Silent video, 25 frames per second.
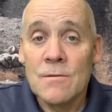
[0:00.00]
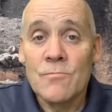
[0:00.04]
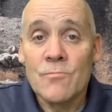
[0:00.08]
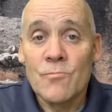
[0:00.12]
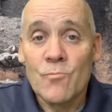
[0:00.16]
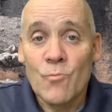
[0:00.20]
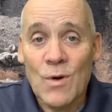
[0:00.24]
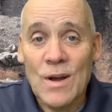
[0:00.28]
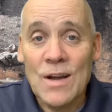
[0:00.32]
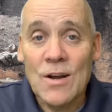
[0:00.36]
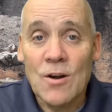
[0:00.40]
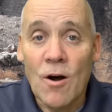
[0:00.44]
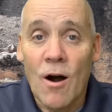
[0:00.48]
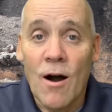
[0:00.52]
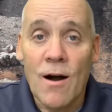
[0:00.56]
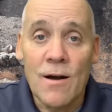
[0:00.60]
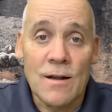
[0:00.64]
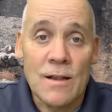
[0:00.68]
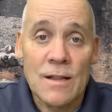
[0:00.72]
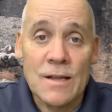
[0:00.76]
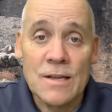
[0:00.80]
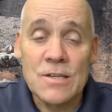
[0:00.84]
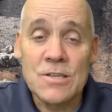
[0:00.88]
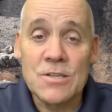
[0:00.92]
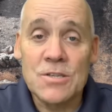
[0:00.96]

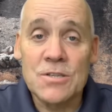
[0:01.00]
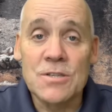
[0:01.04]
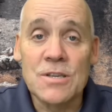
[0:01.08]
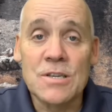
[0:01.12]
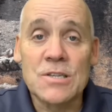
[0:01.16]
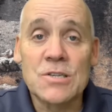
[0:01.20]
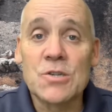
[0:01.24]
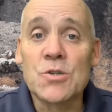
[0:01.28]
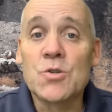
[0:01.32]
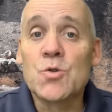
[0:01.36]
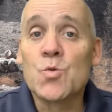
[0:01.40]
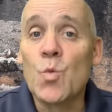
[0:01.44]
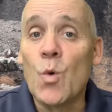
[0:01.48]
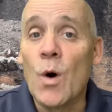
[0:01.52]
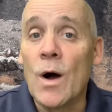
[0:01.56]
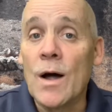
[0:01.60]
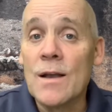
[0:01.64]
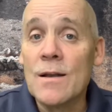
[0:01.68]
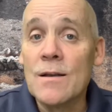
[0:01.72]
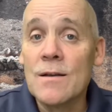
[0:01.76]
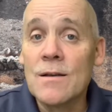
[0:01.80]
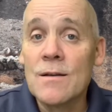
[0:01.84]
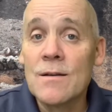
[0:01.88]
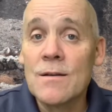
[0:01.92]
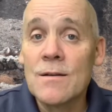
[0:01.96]
Regardless, this is
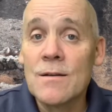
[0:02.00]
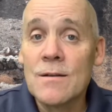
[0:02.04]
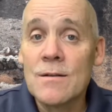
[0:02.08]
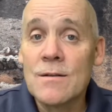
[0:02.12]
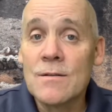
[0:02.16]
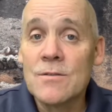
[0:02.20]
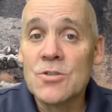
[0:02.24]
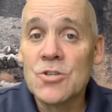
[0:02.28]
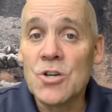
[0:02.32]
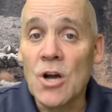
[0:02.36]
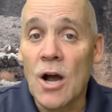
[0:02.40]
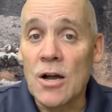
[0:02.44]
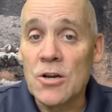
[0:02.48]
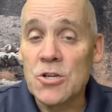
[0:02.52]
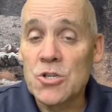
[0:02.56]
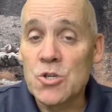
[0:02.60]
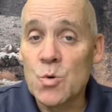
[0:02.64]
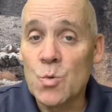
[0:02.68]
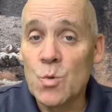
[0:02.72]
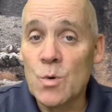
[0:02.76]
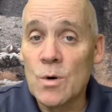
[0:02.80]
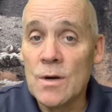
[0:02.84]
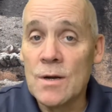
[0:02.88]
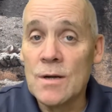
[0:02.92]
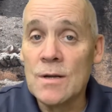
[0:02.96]
what
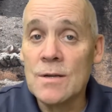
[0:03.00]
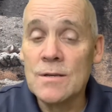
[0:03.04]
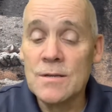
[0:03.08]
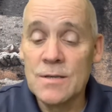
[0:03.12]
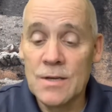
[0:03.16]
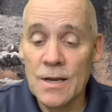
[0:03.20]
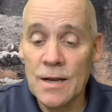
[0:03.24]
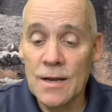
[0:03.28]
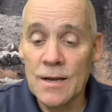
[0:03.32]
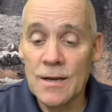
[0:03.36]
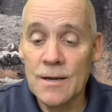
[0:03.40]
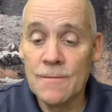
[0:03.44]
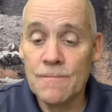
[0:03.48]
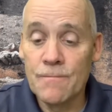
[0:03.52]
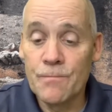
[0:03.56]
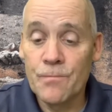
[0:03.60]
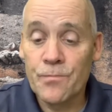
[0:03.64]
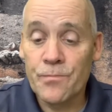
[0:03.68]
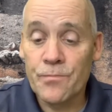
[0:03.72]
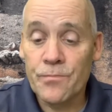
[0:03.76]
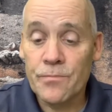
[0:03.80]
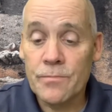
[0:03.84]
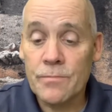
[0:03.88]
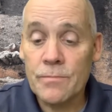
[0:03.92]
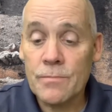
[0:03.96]
Joshua did.
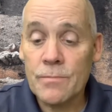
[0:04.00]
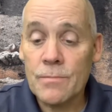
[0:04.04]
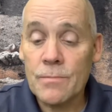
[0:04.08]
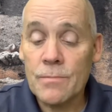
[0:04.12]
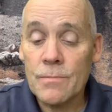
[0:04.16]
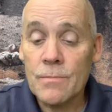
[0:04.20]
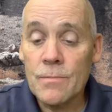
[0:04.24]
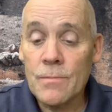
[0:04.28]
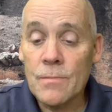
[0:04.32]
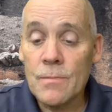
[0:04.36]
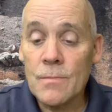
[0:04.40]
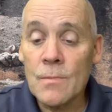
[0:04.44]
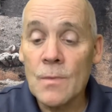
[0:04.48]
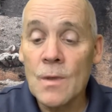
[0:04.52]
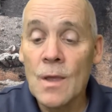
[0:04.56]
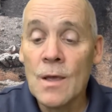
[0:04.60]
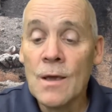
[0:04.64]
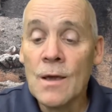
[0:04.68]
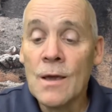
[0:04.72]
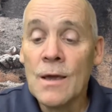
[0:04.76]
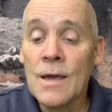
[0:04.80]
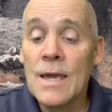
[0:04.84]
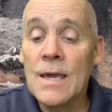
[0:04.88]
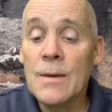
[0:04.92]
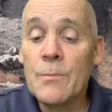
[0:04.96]

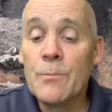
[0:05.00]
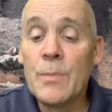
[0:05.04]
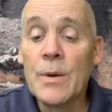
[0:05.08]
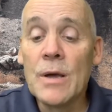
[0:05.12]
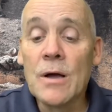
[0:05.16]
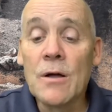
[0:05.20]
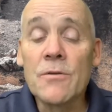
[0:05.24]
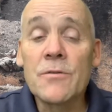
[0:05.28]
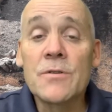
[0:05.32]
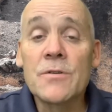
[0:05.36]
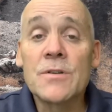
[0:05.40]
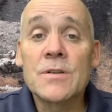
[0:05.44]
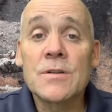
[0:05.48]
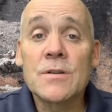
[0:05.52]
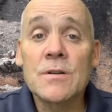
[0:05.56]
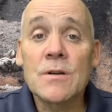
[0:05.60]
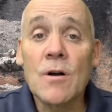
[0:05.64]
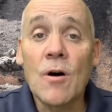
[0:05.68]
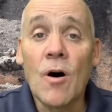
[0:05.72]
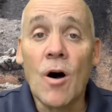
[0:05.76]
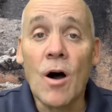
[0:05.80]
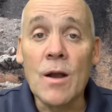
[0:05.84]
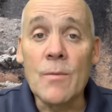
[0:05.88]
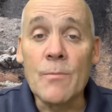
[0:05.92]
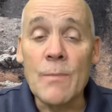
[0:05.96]
He built
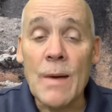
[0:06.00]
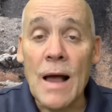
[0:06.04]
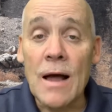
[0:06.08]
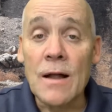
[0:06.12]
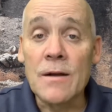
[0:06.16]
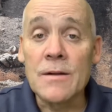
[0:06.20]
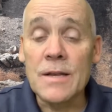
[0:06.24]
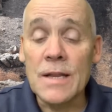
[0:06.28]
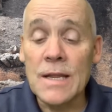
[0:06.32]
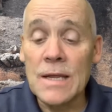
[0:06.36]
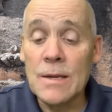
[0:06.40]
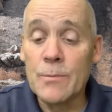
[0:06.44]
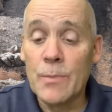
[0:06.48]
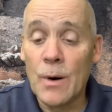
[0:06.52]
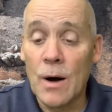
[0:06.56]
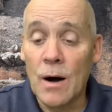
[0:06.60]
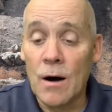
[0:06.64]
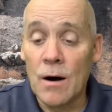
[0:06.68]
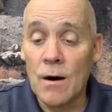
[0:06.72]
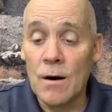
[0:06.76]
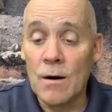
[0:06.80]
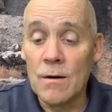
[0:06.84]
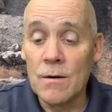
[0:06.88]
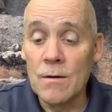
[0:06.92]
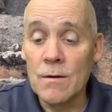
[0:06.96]
on Mount
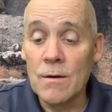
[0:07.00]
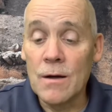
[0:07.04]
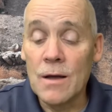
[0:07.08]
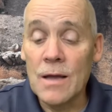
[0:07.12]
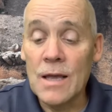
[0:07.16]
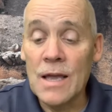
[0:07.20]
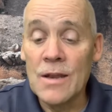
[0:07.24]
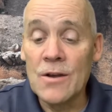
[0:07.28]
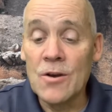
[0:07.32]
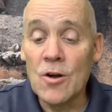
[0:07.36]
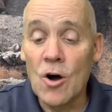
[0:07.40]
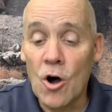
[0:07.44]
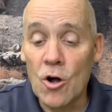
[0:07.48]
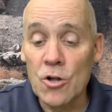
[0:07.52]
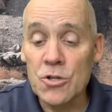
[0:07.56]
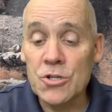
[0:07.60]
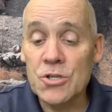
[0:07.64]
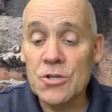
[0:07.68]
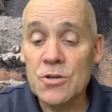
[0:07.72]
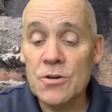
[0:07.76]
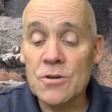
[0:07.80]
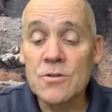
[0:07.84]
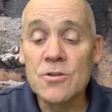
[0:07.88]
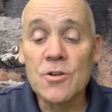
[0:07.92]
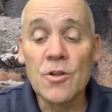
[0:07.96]
Ebal an
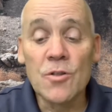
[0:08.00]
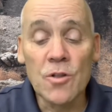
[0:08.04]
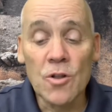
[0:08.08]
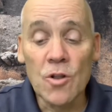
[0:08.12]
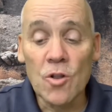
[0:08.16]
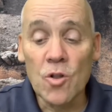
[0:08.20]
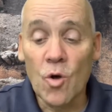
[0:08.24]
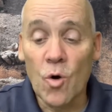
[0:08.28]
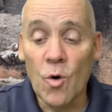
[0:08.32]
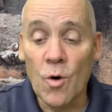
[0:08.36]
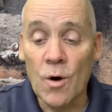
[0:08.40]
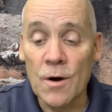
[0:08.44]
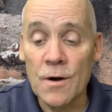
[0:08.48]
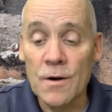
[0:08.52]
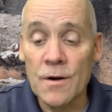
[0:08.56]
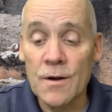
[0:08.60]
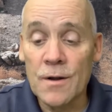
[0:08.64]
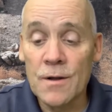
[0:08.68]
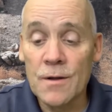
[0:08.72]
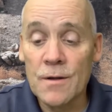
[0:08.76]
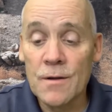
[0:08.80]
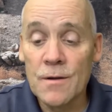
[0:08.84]
altar to the Lord,